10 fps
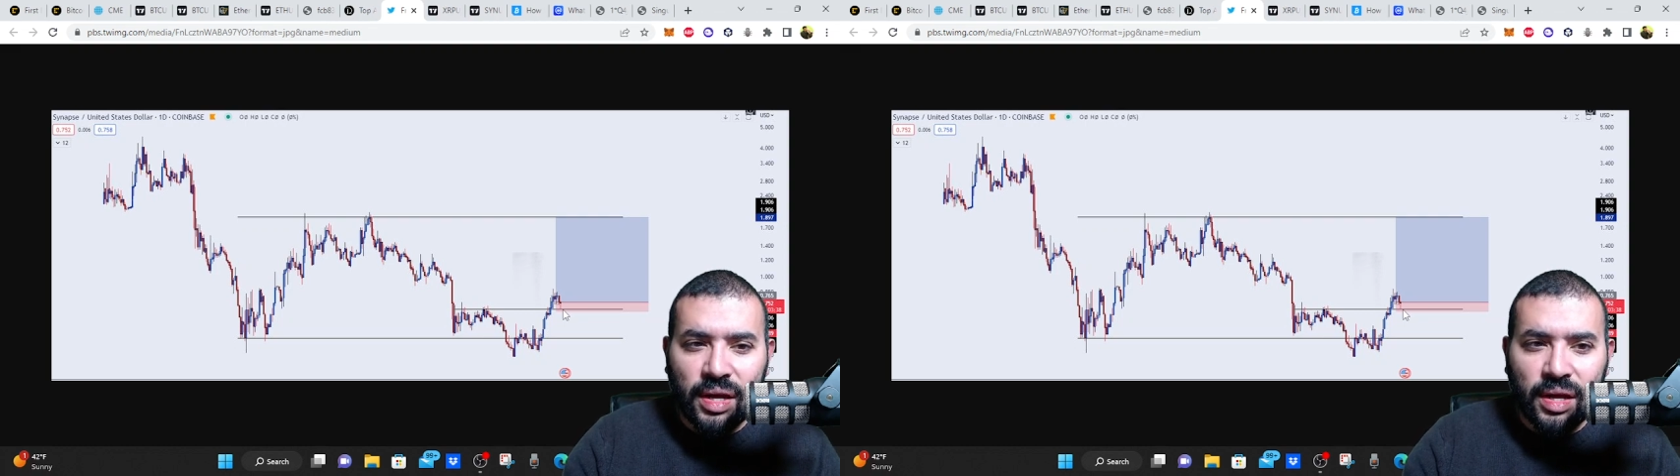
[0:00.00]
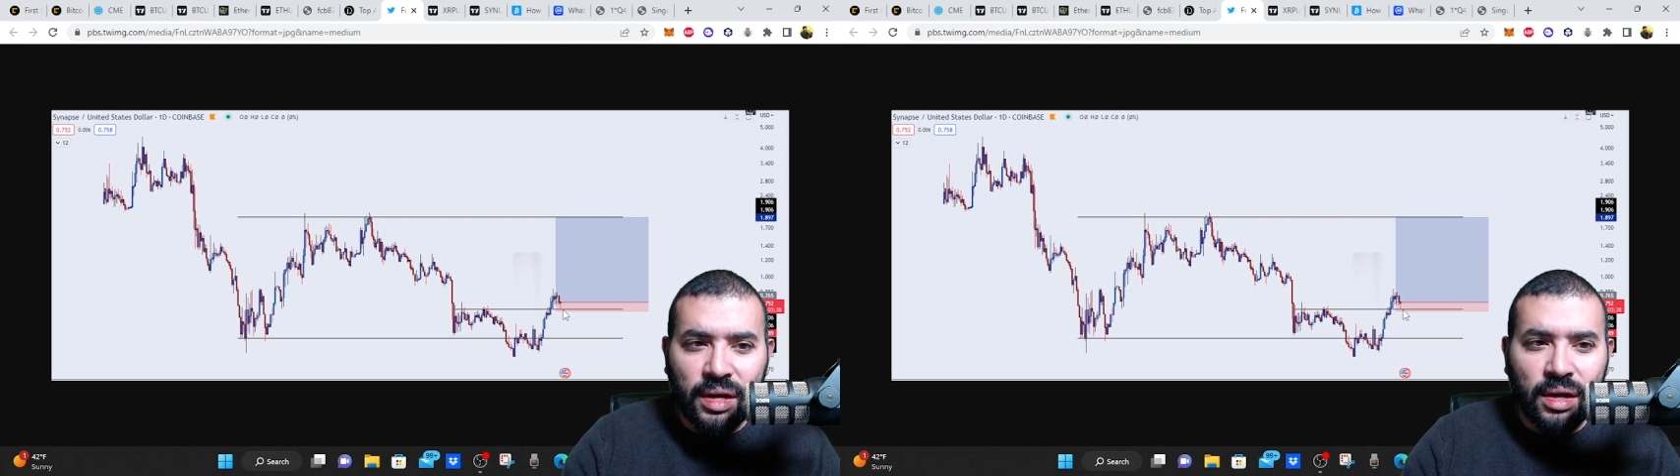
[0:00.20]

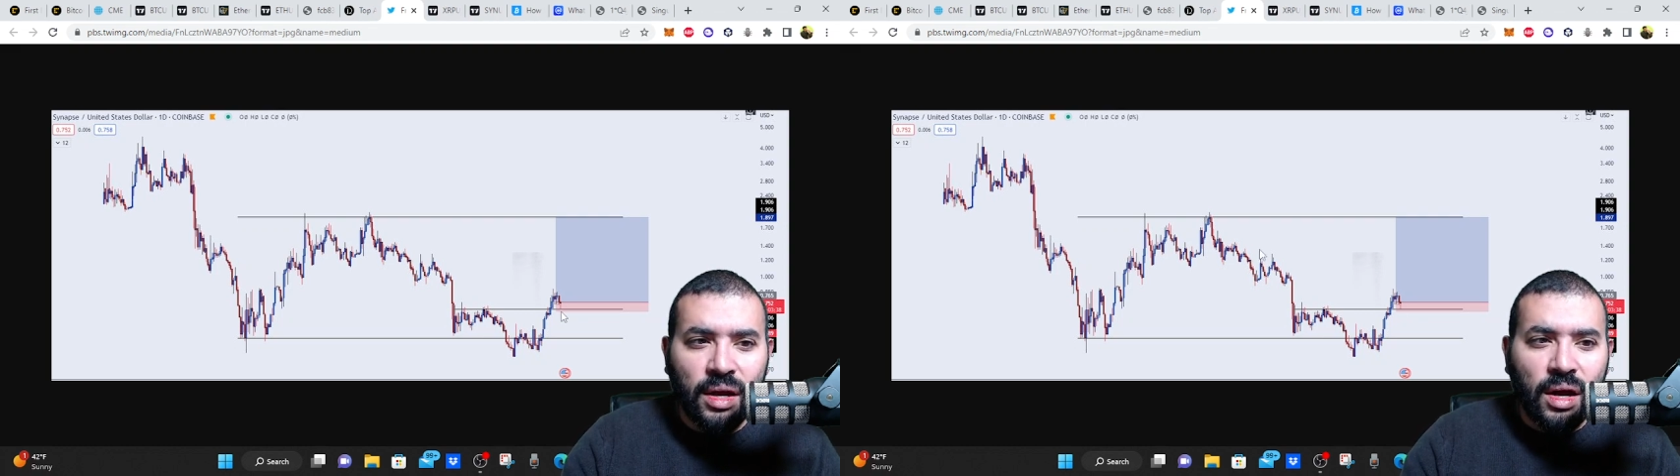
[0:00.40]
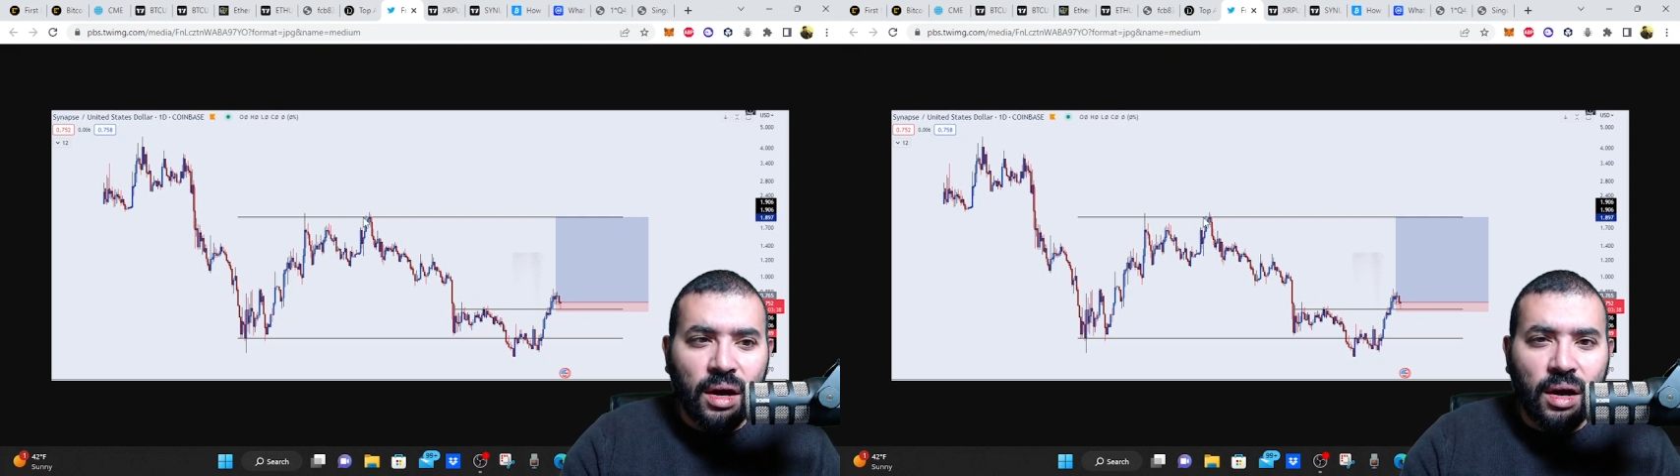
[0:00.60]
in
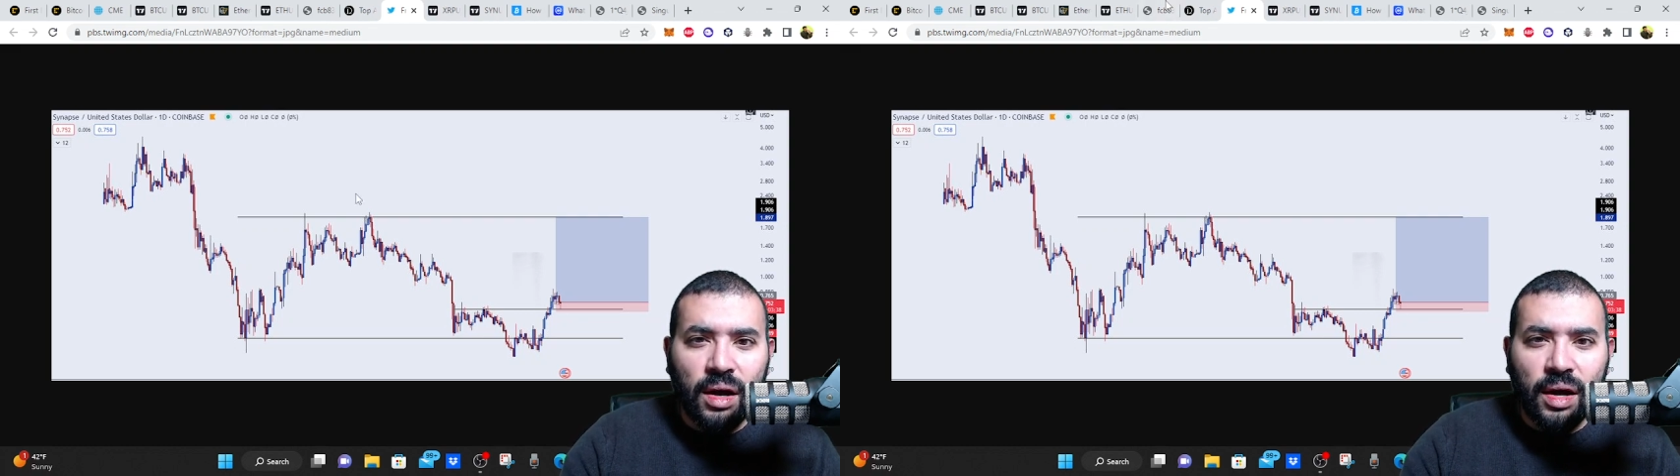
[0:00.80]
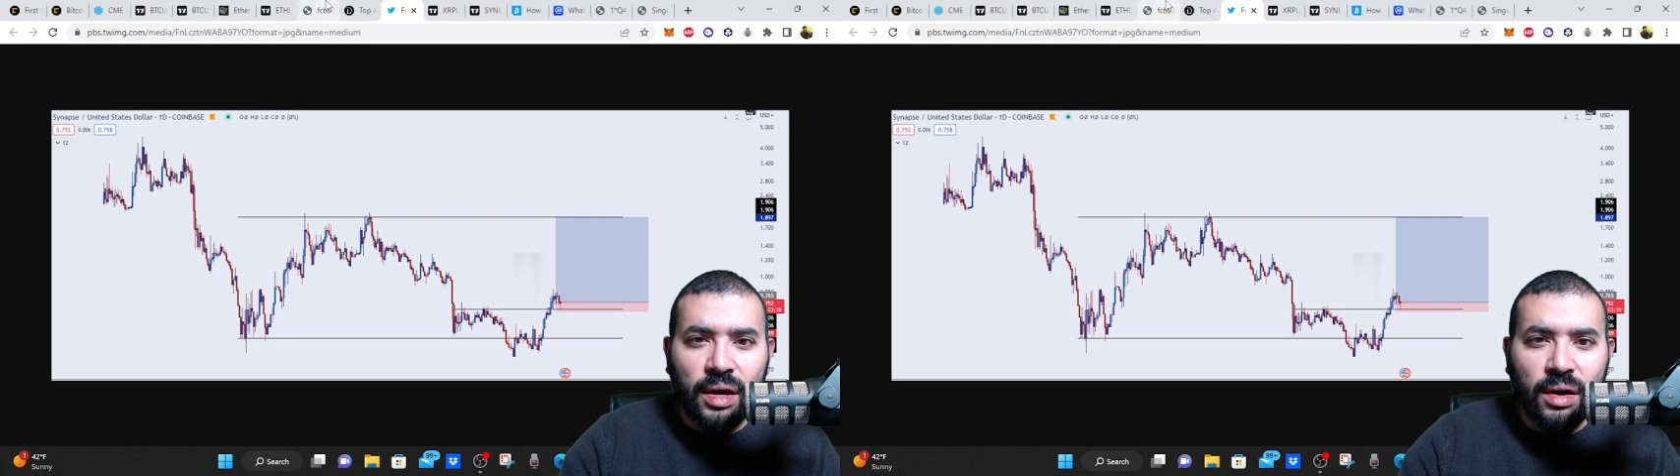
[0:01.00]

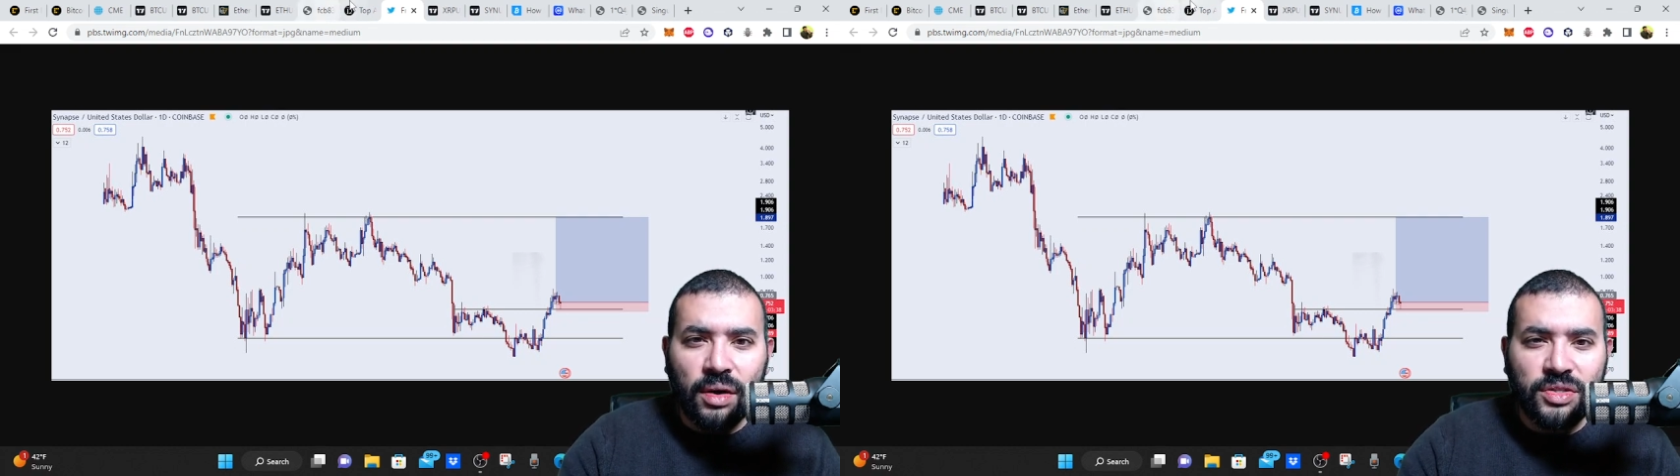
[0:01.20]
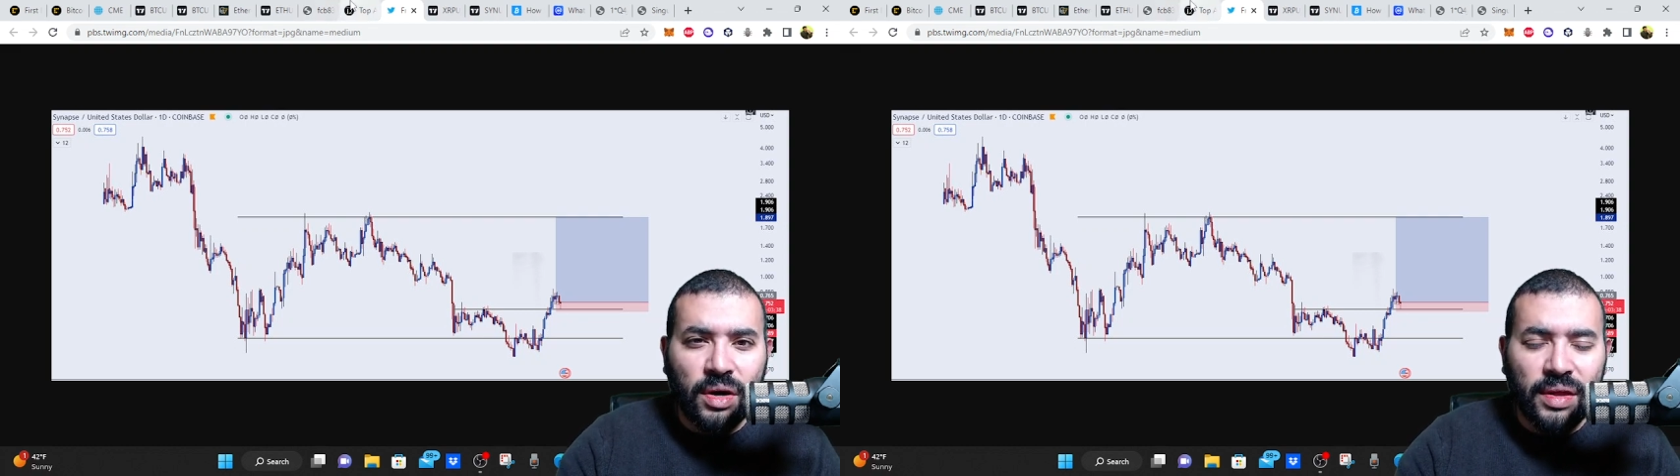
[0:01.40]
on.
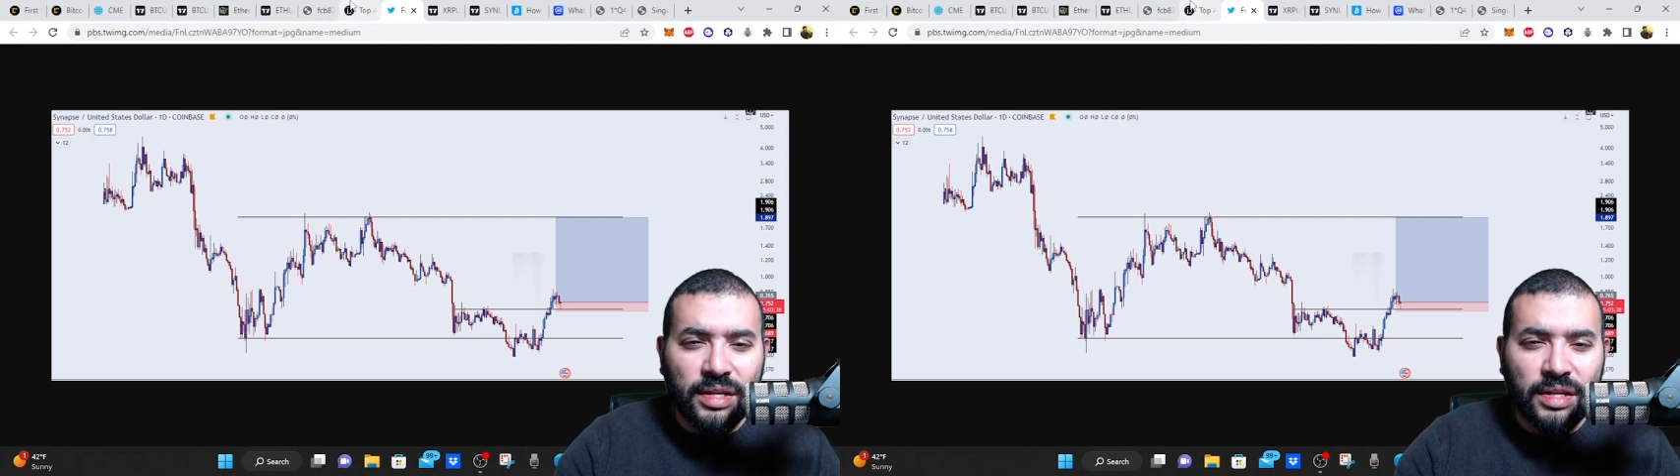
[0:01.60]
Oh, sorry,